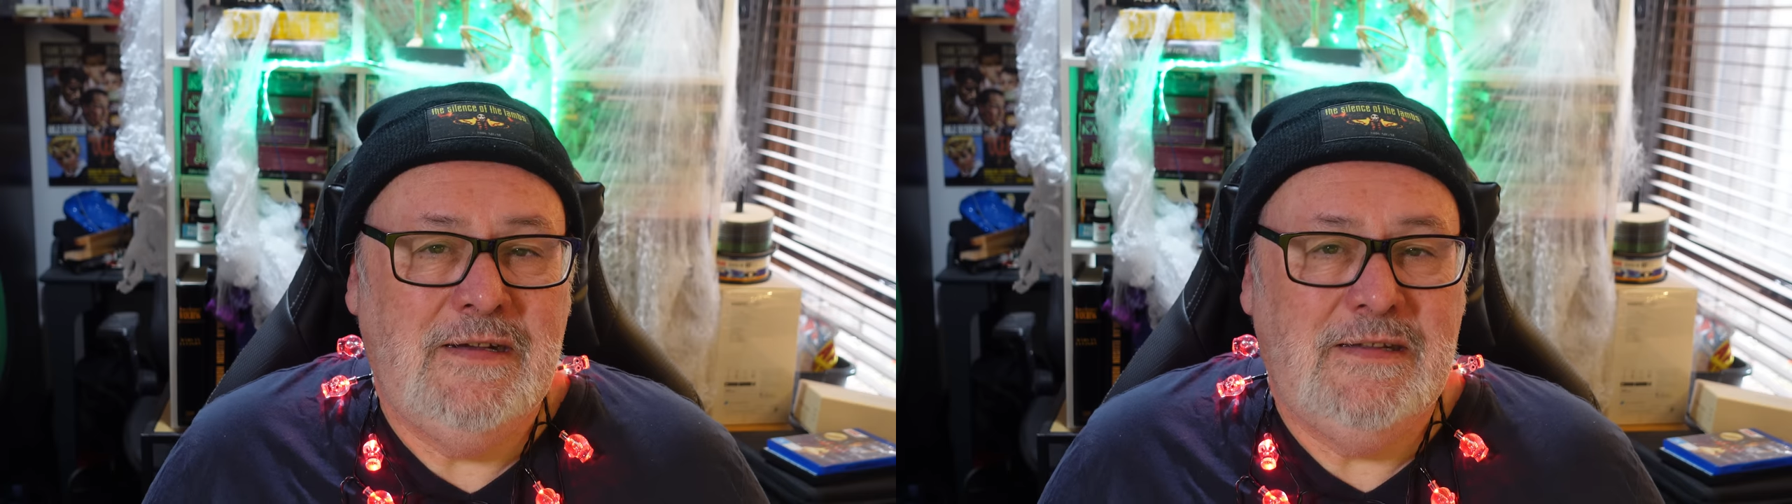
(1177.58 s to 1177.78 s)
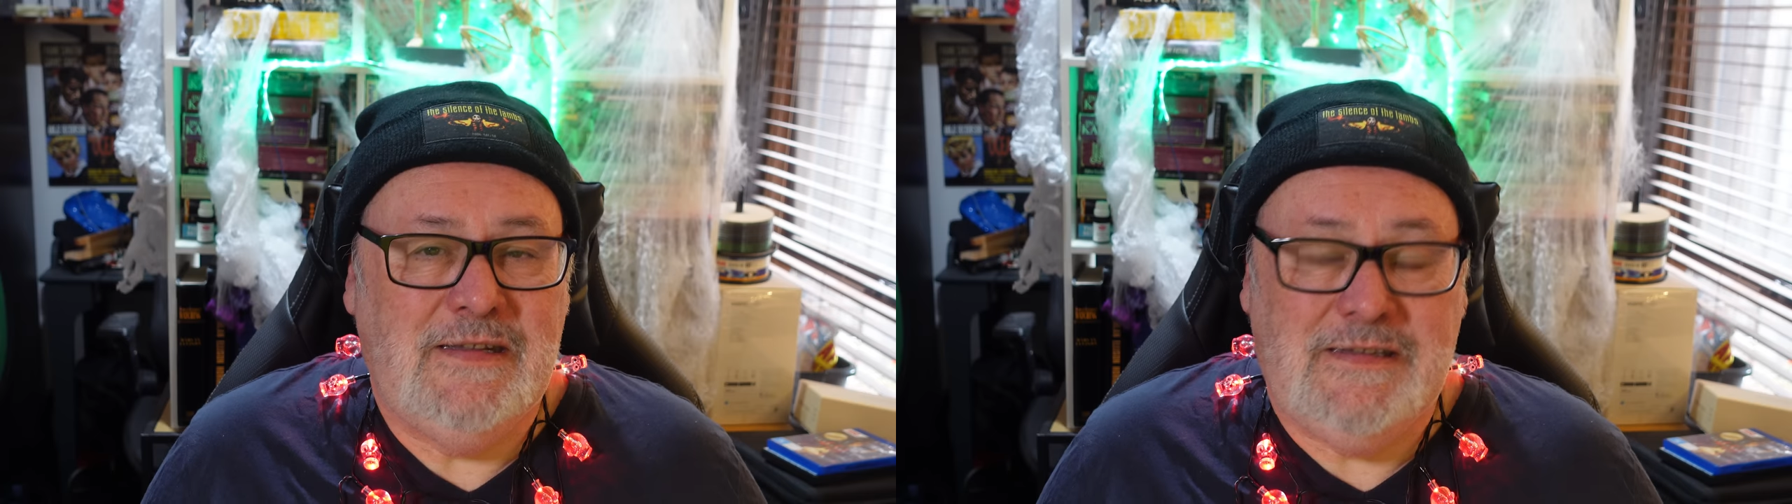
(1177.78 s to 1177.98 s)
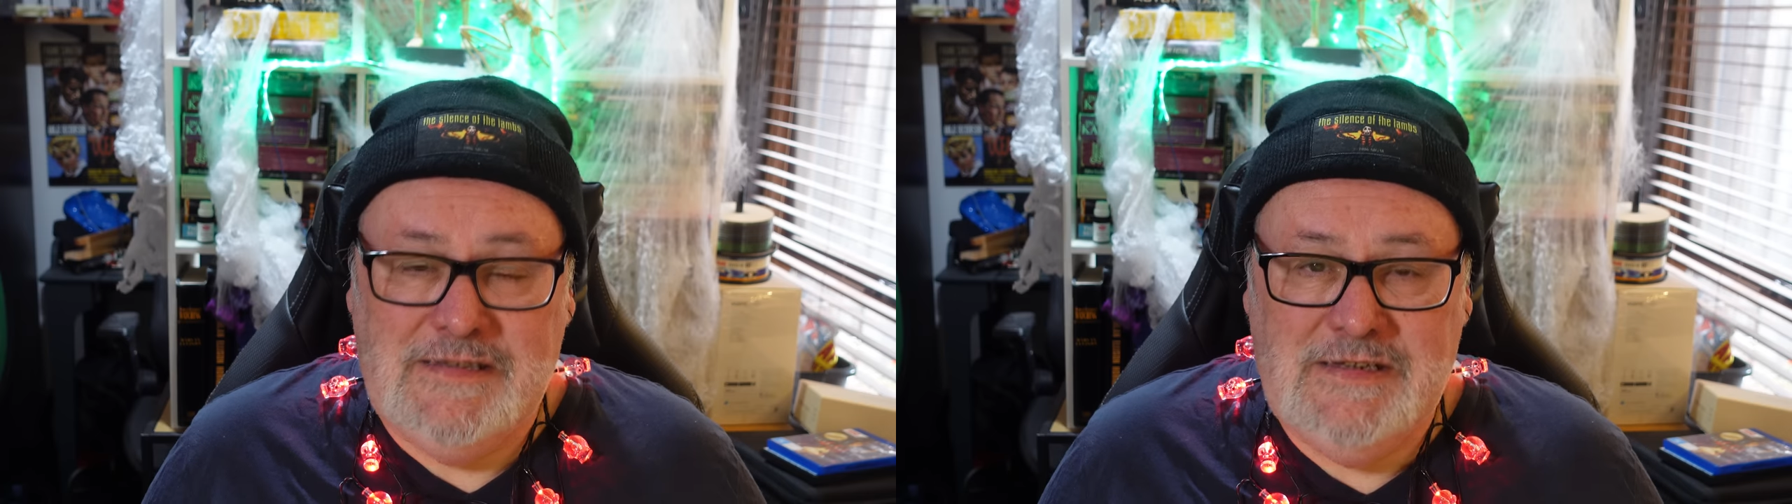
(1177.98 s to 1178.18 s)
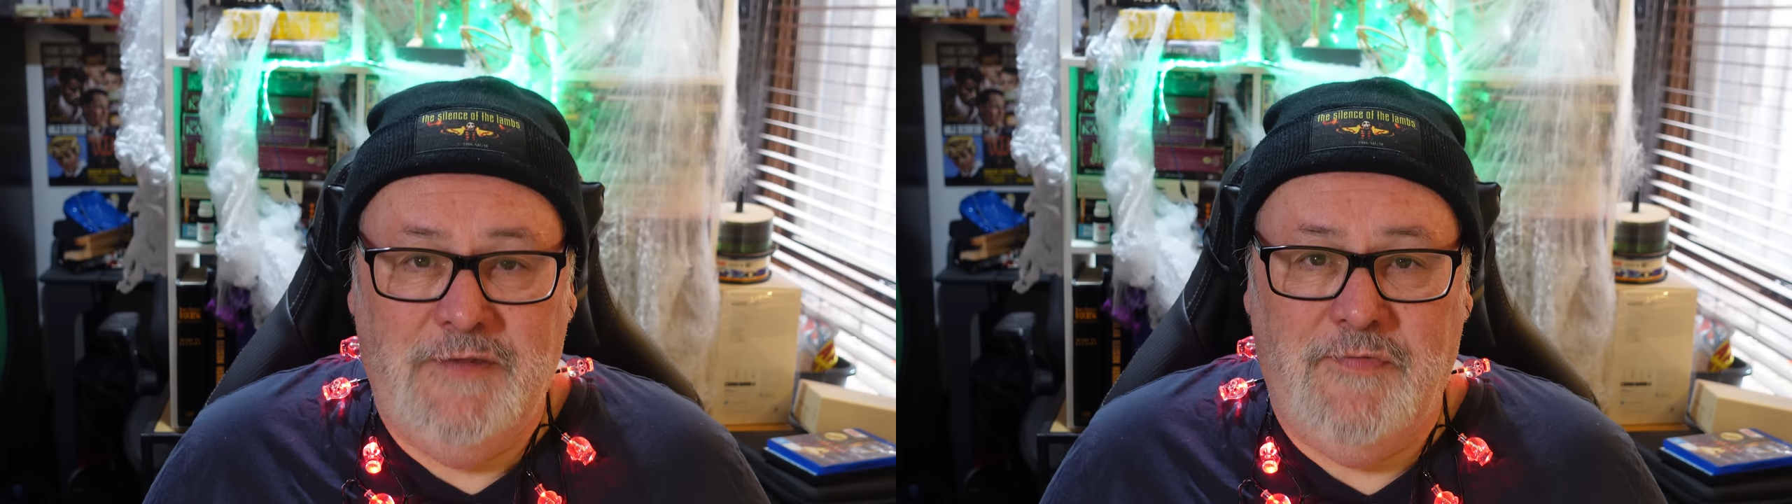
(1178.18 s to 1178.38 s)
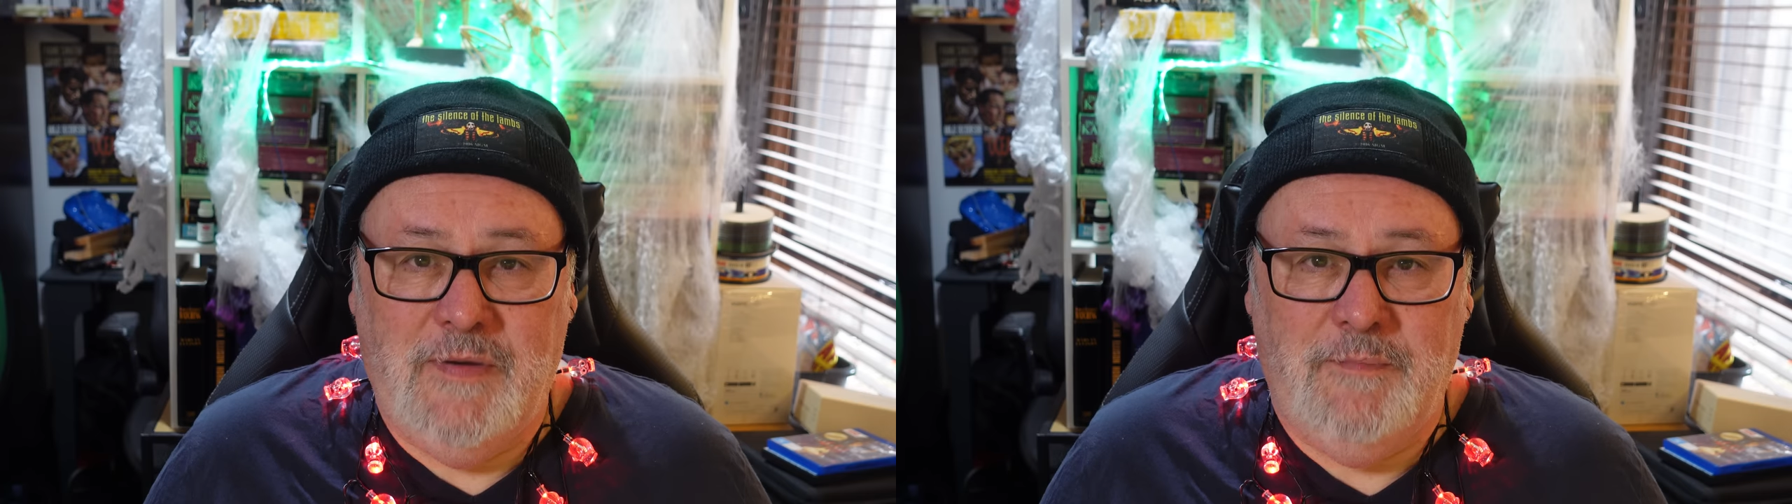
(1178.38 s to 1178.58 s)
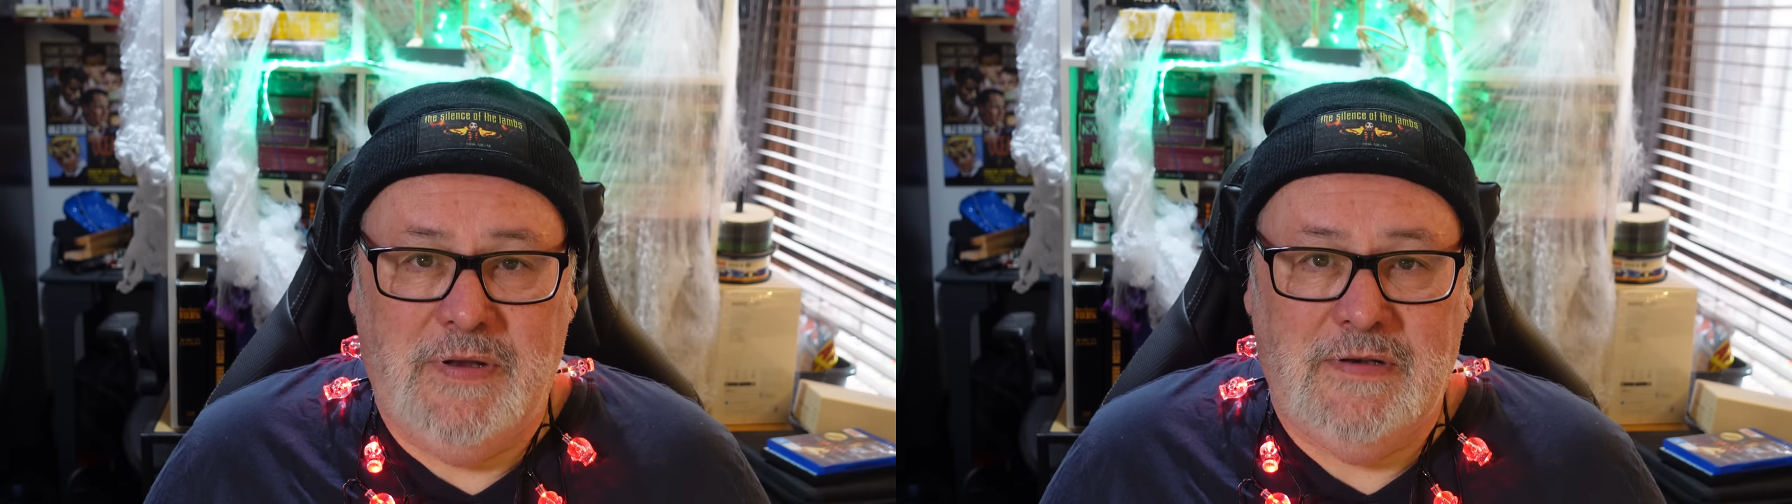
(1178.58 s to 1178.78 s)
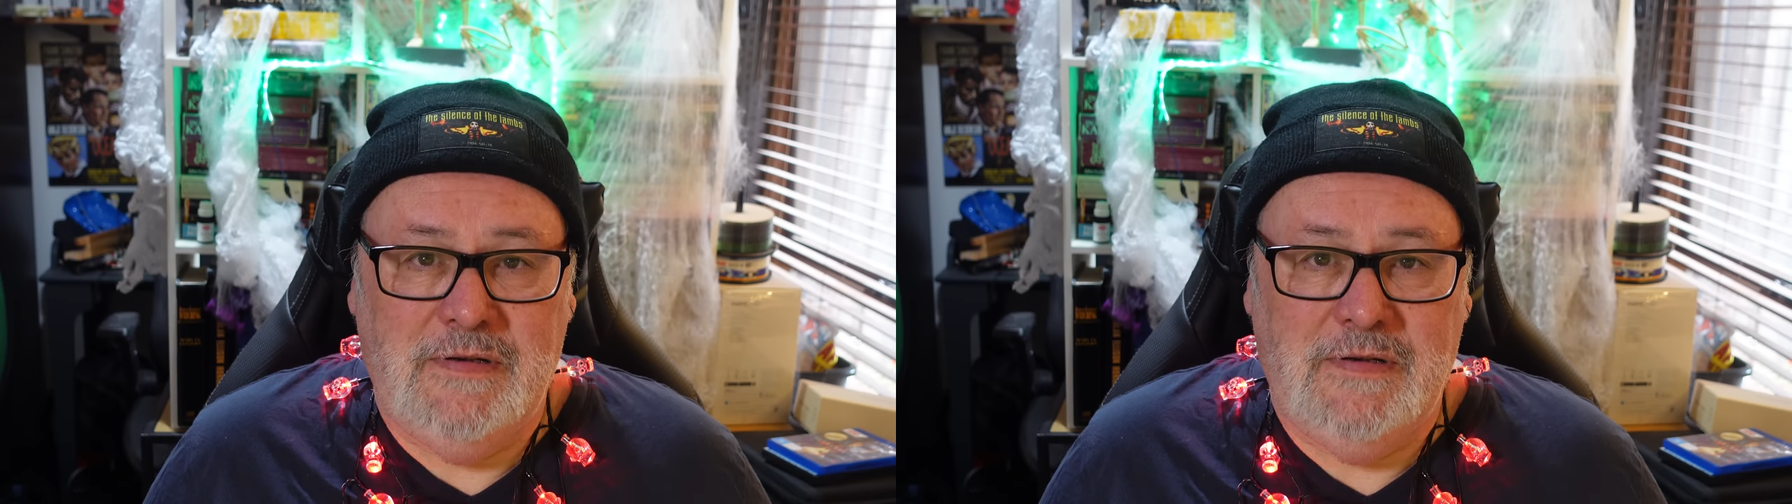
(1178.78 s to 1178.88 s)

that's different but